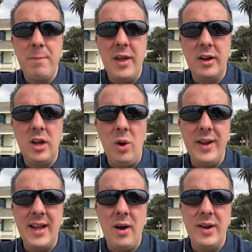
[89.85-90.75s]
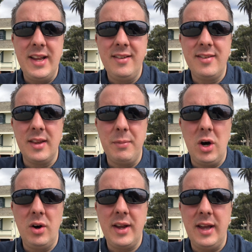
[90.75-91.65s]
They're going out into the
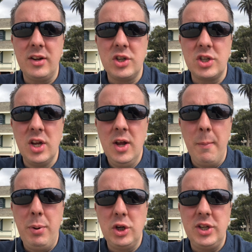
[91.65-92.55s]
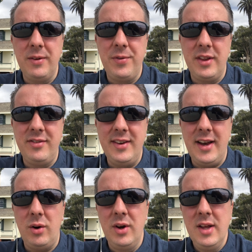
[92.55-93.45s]
market just pushing for the
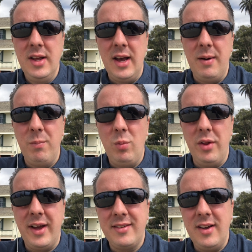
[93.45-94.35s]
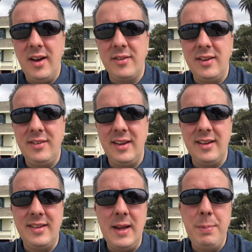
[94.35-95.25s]
sale. And what that does is it
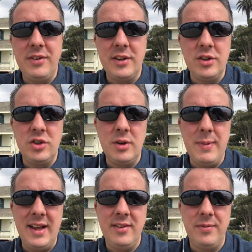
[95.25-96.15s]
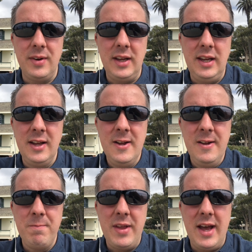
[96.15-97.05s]
depositions you massively,
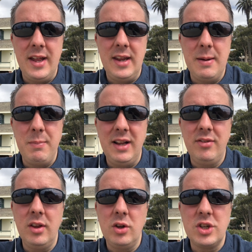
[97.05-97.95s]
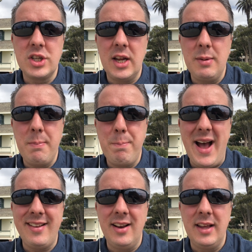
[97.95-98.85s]
and it means that you're just going to be
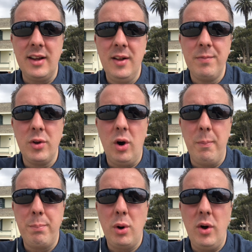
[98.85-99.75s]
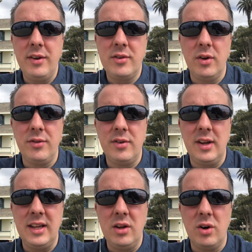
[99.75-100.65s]
battling on price
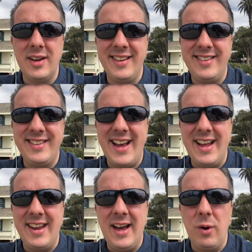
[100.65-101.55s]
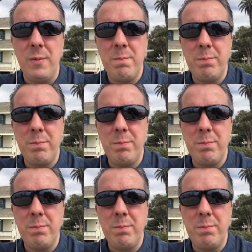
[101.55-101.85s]
constantly. You're not going to stand out.